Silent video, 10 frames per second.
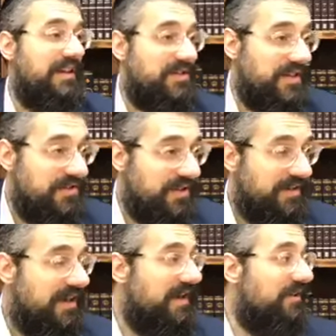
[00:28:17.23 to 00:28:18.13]

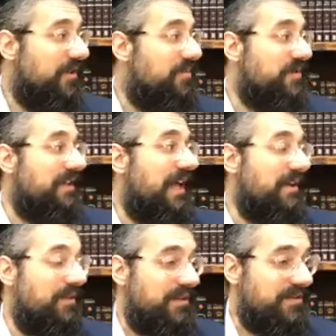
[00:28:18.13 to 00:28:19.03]
digestion, they don't appreciate a
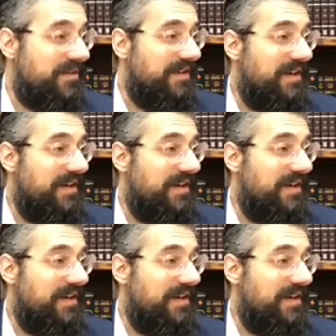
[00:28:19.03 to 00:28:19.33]
lot of things.